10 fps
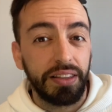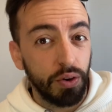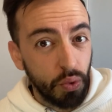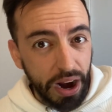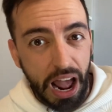the
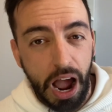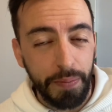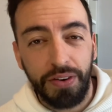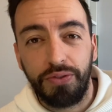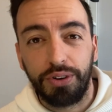
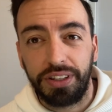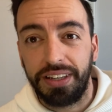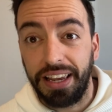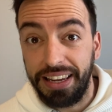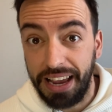Warhammer
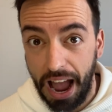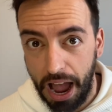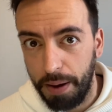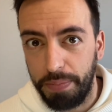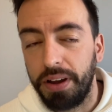40k
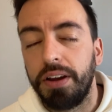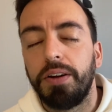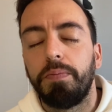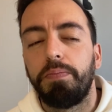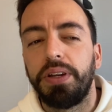app,
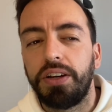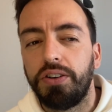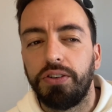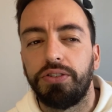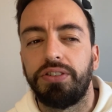
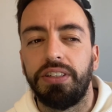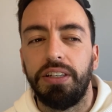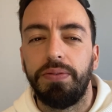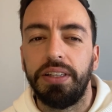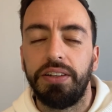because
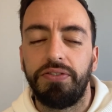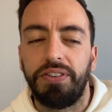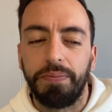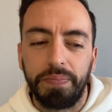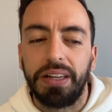even if
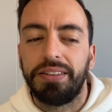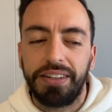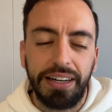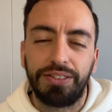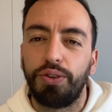there
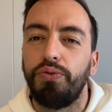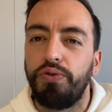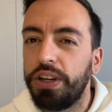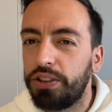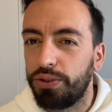are some
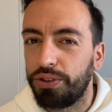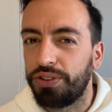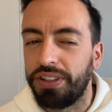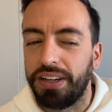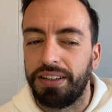features
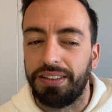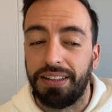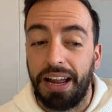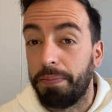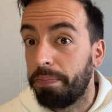there that
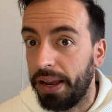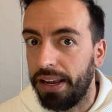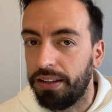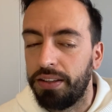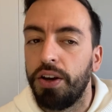are
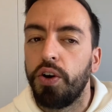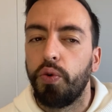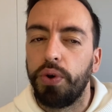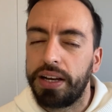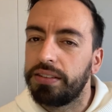paid,
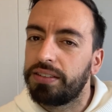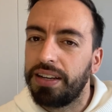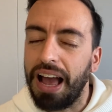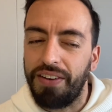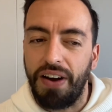we can still
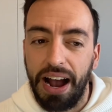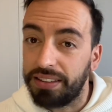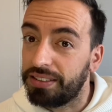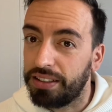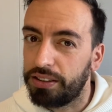have
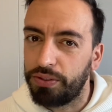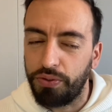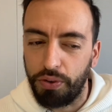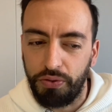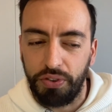access
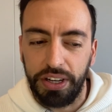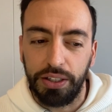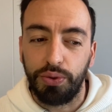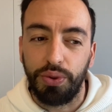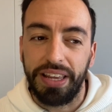for free
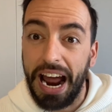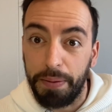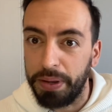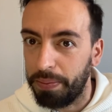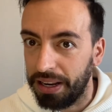to the
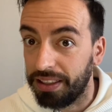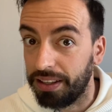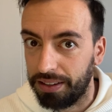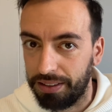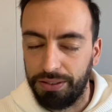army
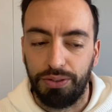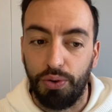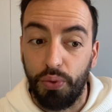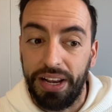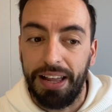building. So
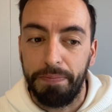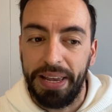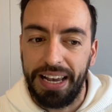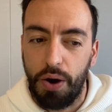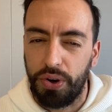we can
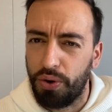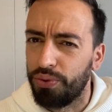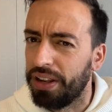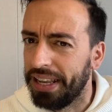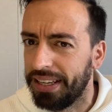make our own
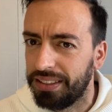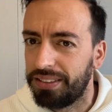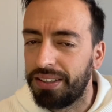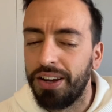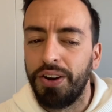
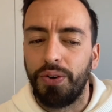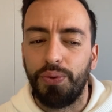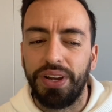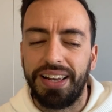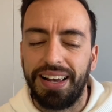list,
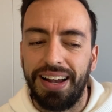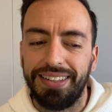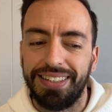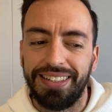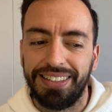we
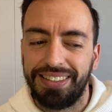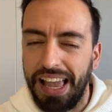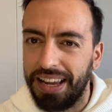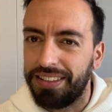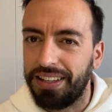can
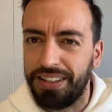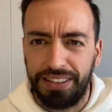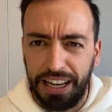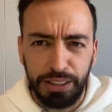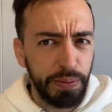take the
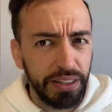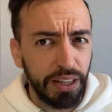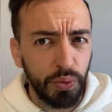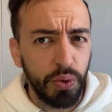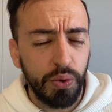detachment that
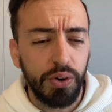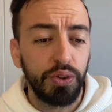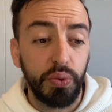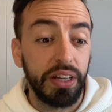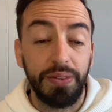we want,
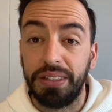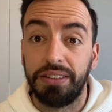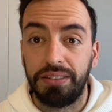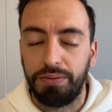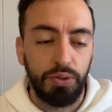we can even
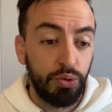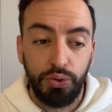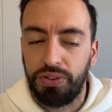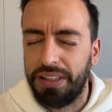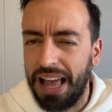
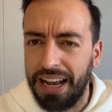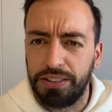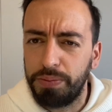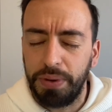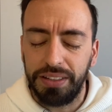choose
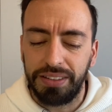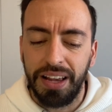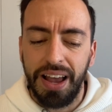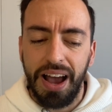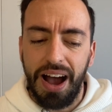enhancements,
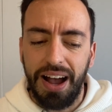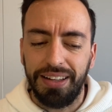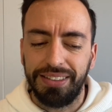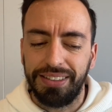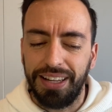
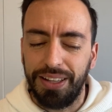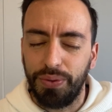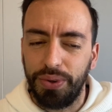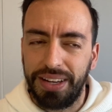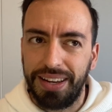and then
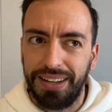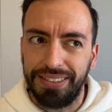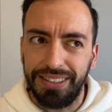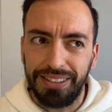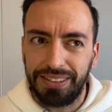we
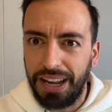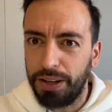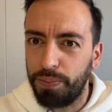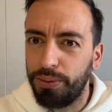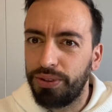can
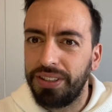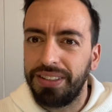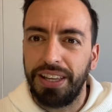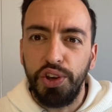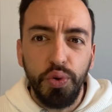start putting
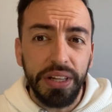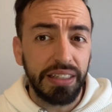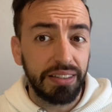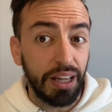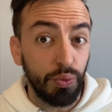the units
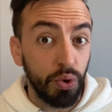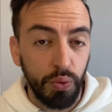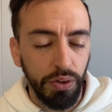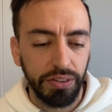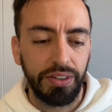that we
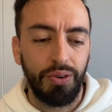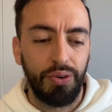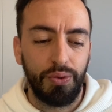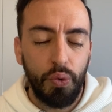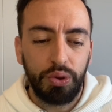want or
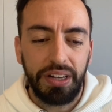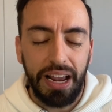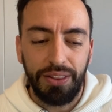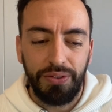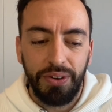what kind of